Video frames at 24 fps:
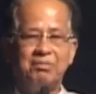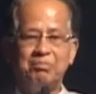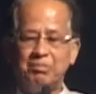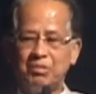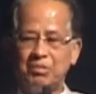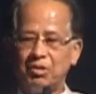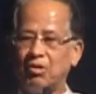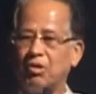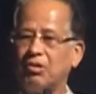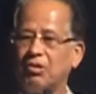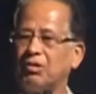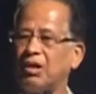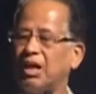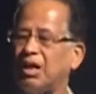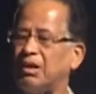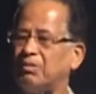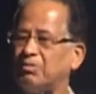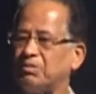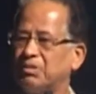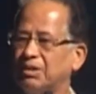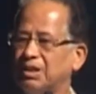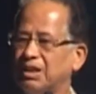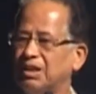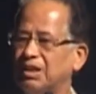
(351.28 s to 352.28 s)
Because I
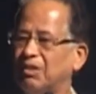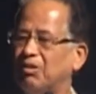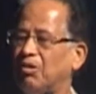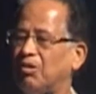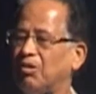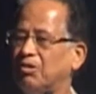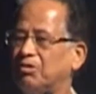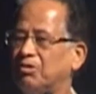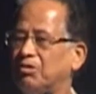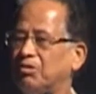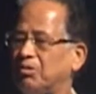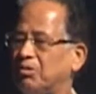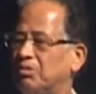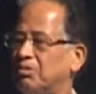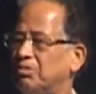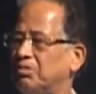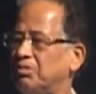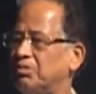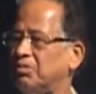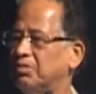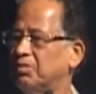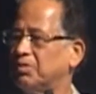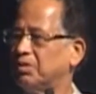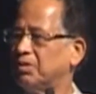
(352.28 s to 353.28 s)
have seen also,
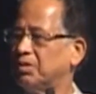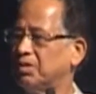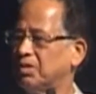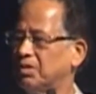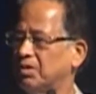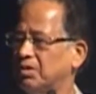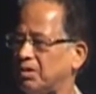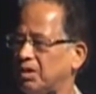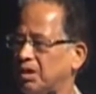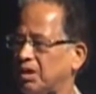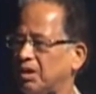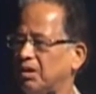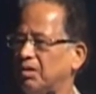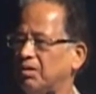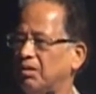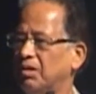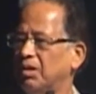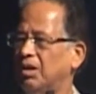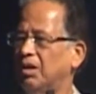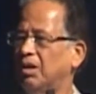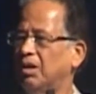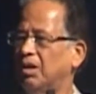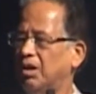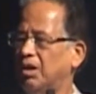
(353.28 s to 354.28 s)

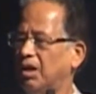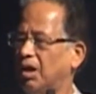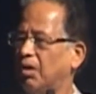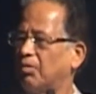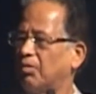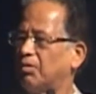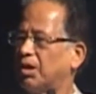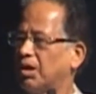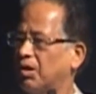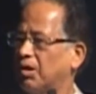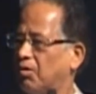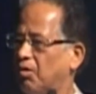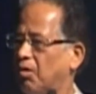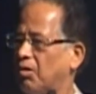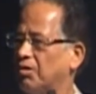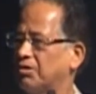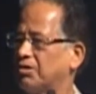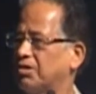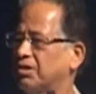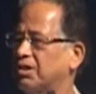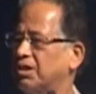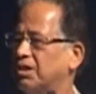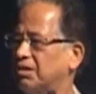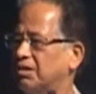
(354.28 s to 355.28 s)
now the
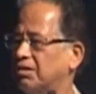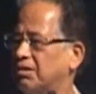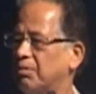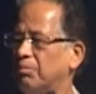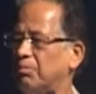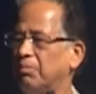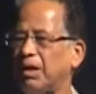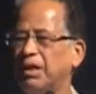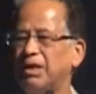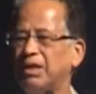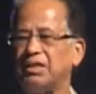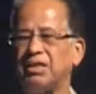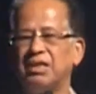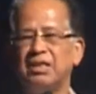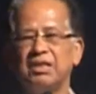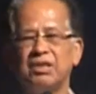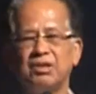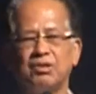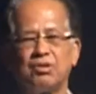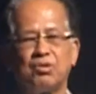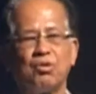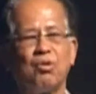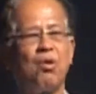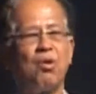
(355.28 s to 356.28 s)
cost of medicine
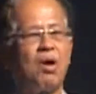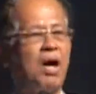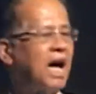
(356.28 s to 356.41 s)
is so